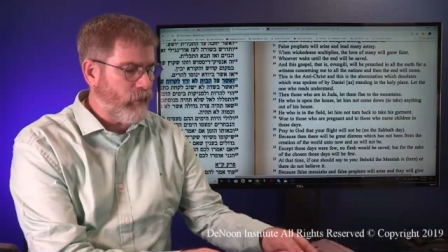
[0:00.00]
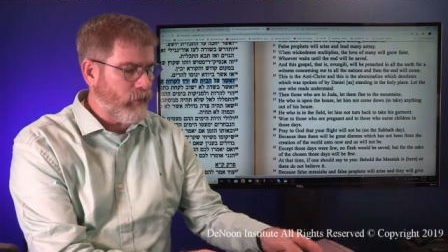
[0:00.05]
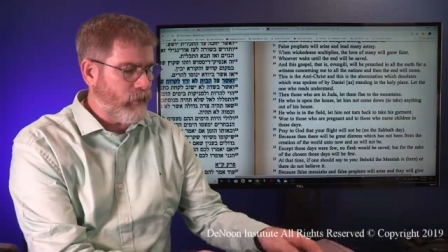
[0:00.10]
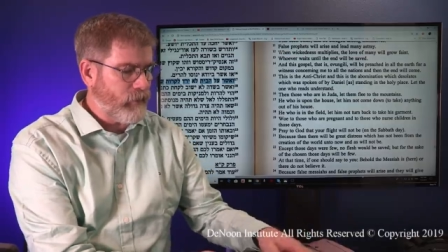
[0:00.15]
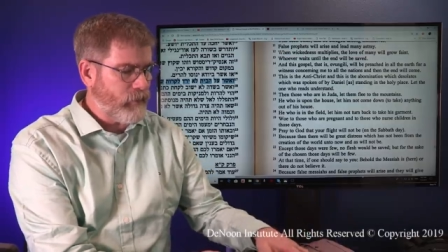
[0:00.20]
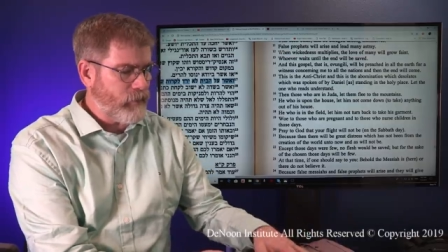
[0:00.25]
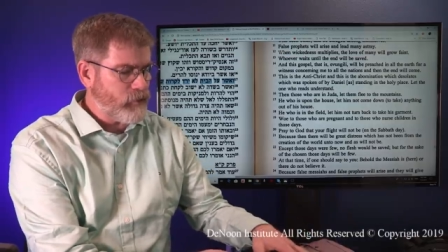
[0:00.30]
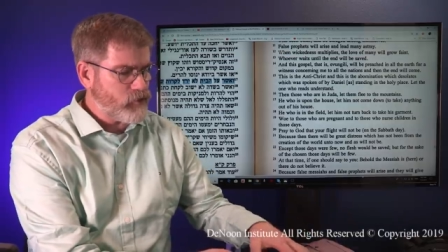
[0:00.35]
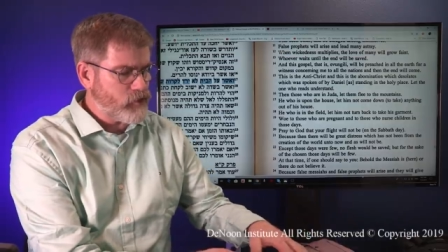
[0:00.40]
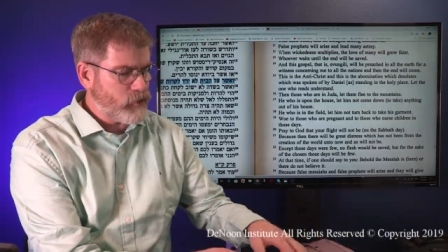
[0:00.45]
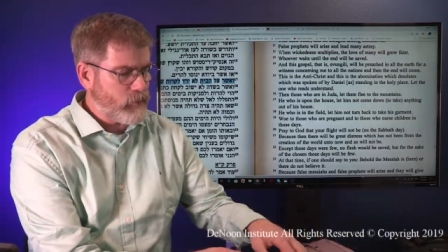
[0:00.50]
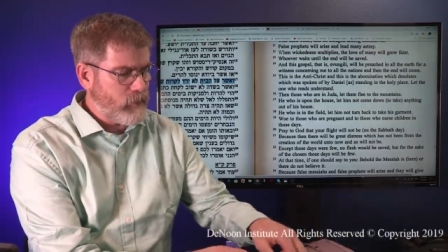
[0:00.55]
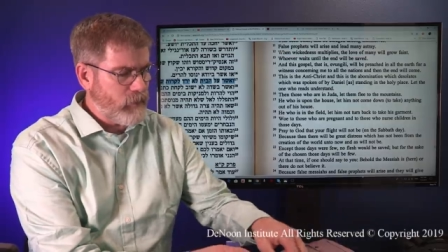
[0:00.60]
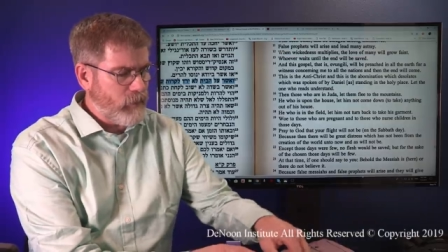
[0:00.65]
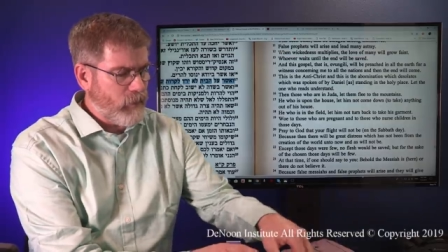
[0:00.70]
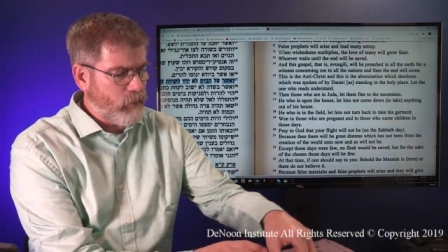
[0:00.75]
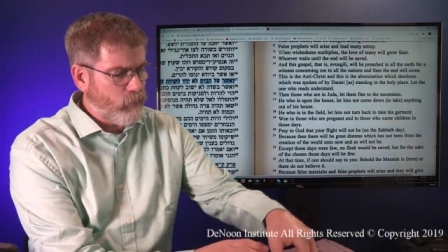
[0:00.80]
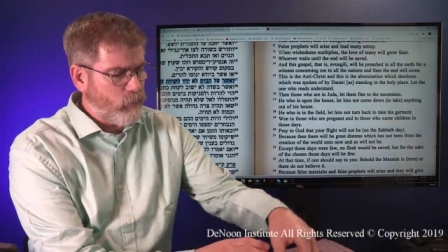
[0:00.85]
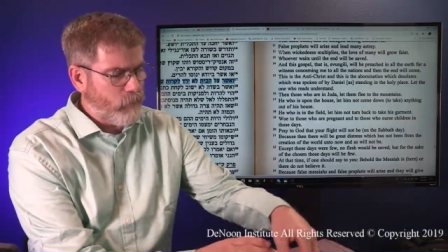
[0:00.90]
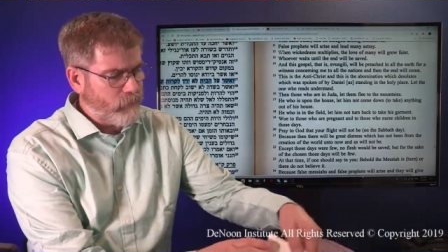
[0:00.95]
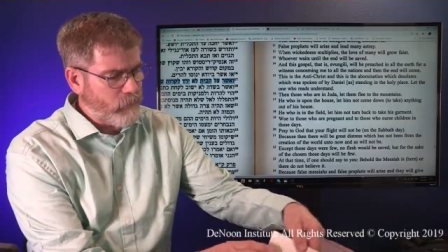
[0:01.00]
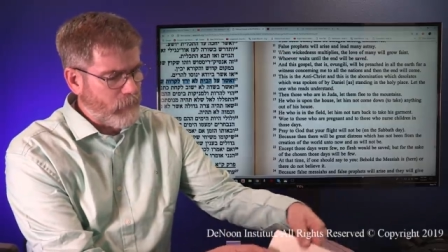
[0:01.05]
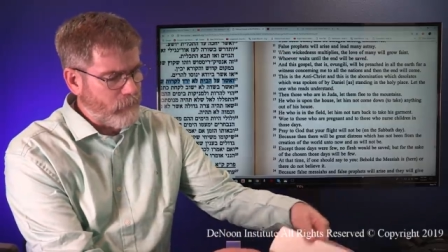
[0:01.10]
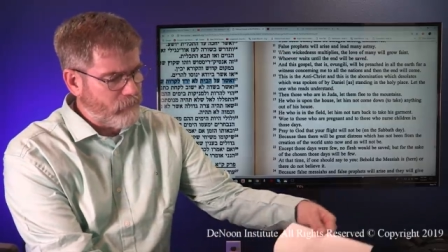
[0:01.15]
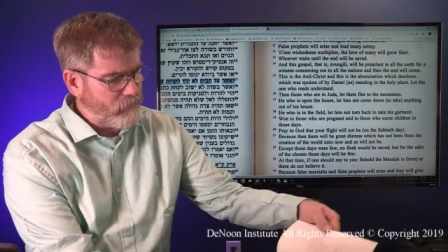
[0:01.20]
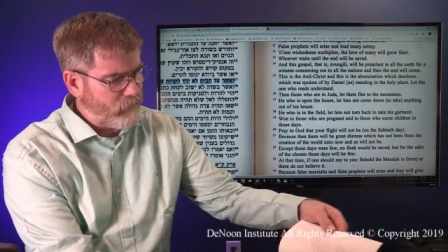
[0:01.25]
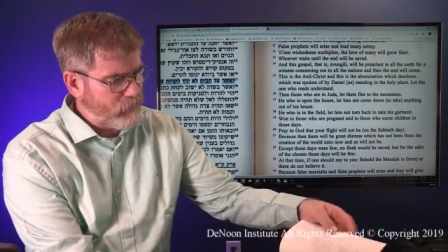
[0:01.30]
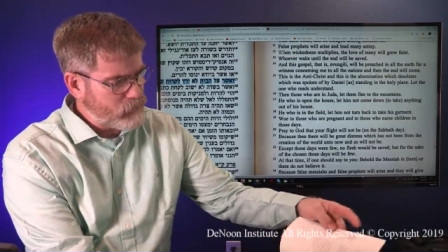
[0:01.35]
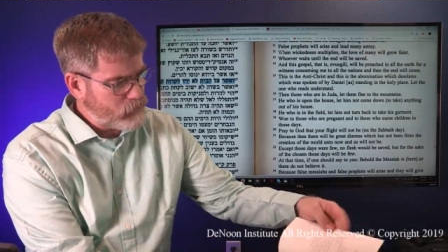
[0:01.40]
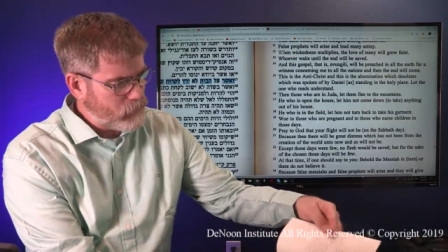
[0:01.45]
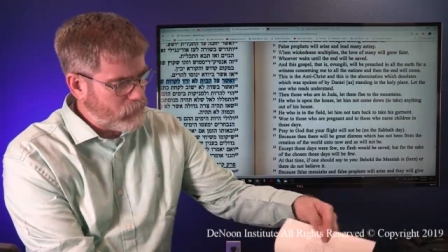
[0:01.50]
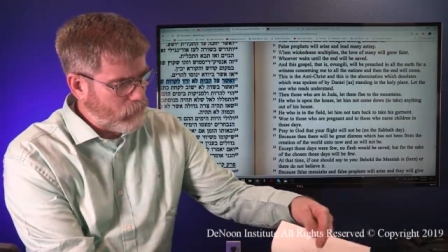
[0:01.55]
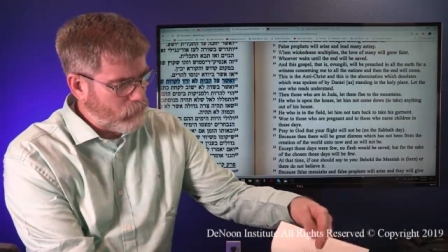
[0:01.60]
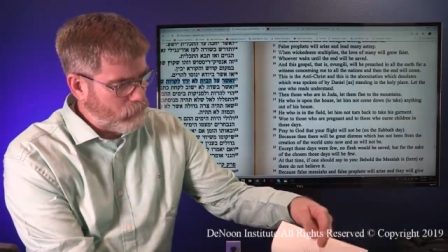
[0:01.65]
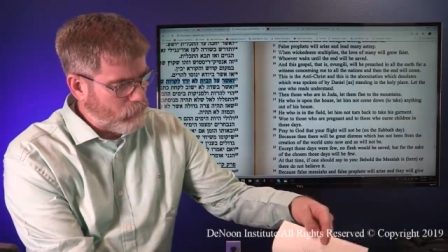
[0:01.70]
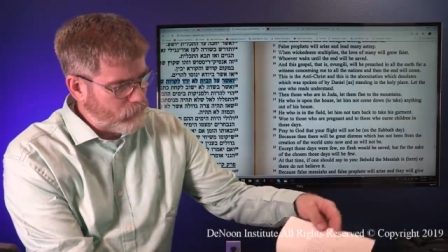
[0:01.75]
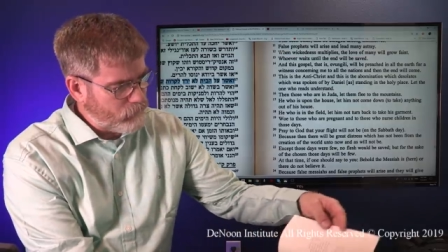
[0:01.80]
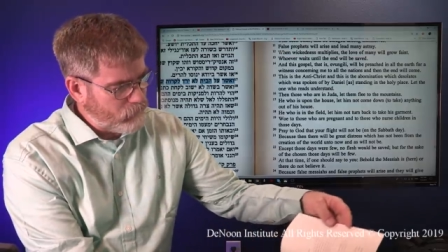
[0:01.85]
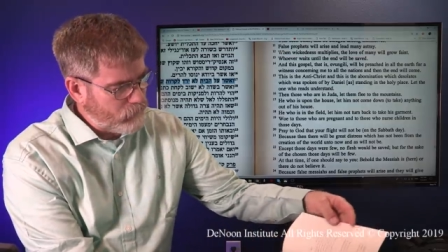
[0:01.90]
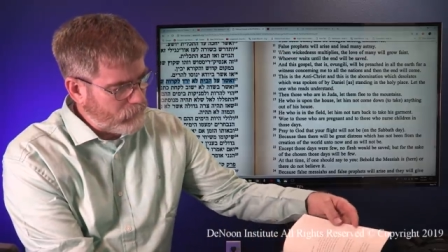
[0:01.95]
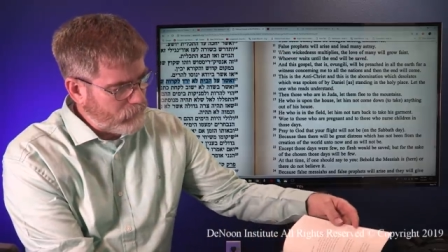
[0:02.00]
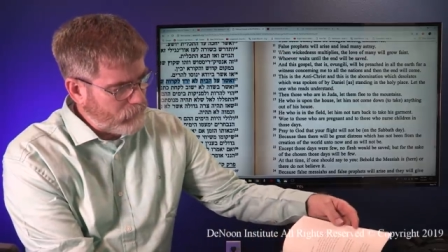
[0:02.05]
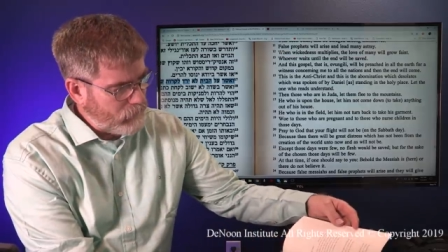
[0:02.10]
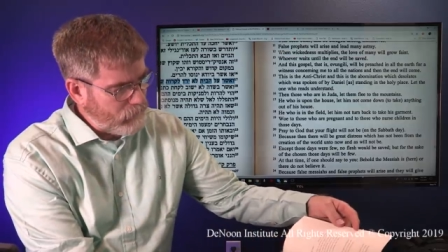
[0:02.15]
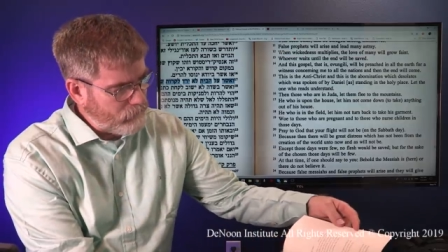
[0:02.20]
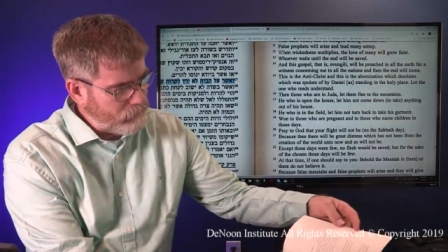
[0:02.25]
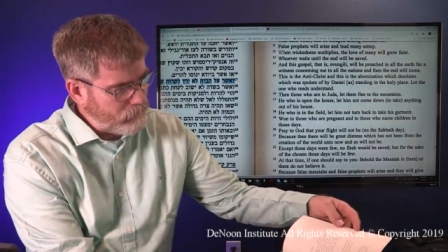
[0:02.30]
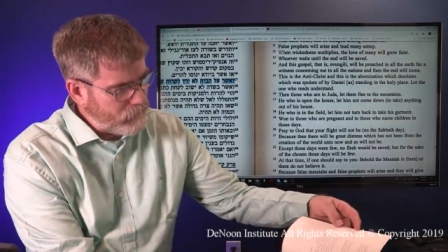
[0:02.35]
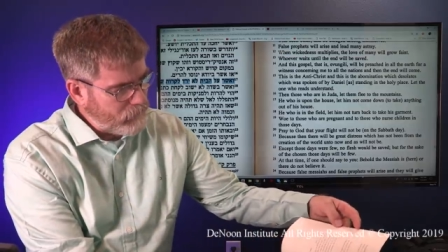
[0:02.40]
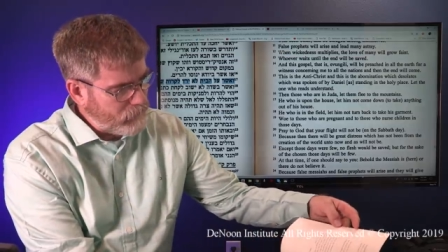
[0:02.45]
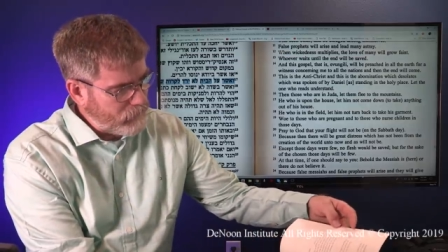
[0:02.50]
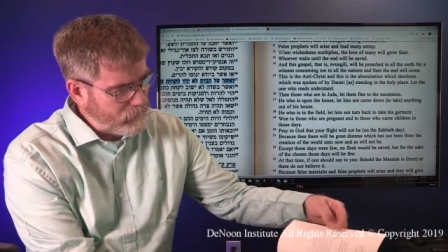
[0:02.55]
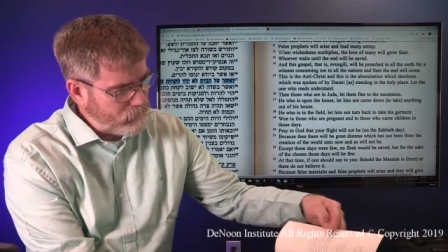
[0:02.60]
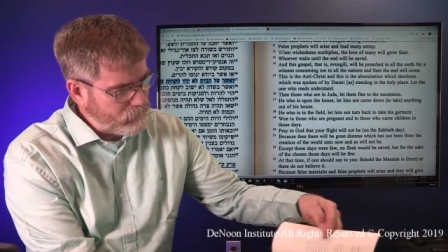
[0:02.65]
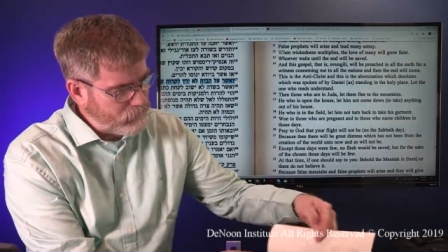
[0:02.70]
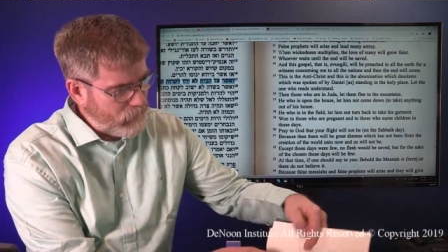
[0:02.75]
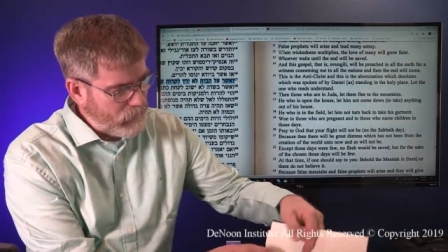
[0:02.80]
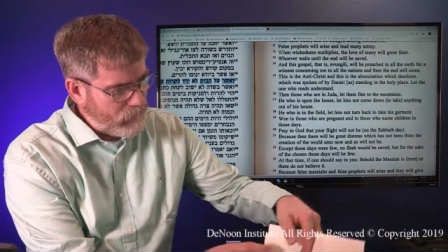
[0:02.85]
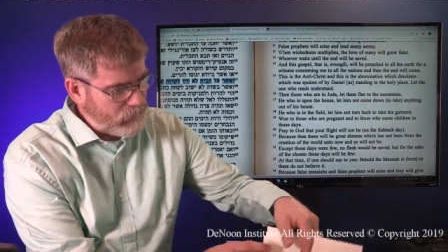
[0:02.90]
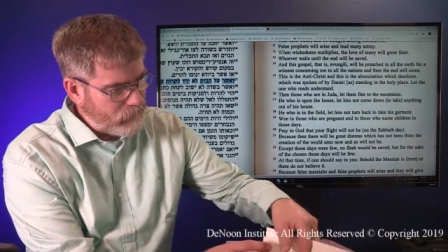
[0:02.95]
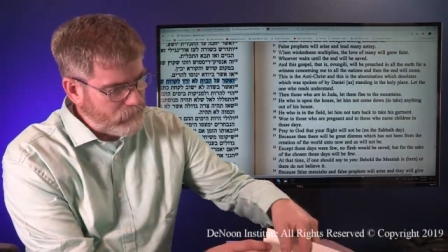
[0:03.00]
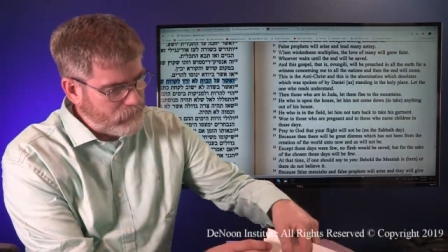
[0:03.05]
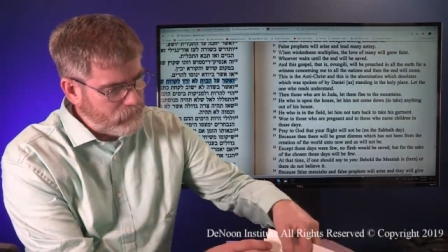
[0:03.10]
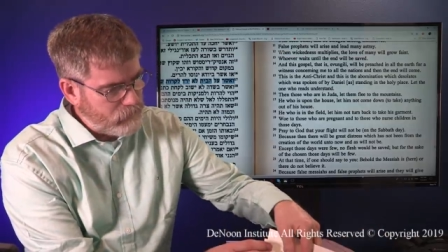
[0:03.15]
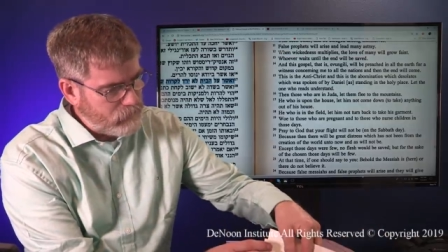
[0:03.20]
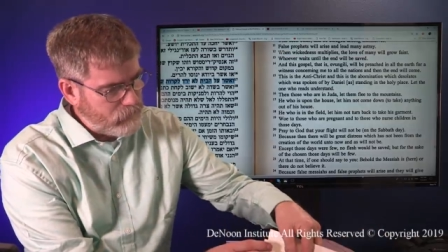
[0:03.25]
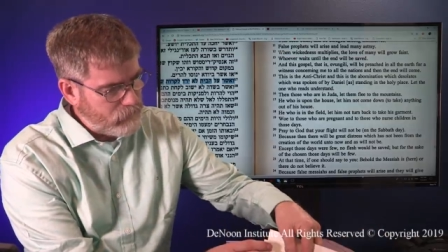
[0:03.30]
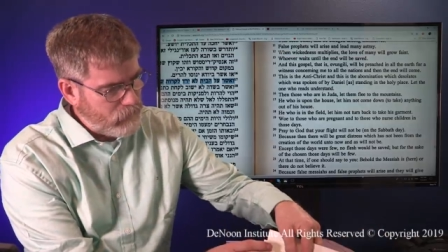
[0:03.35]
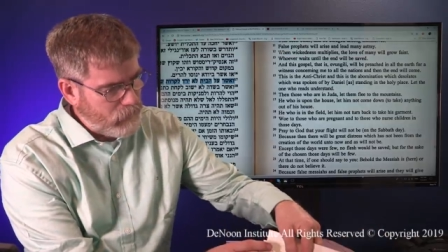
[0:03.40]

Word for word: an engineer, what type of engineer was he again? I forget exactly.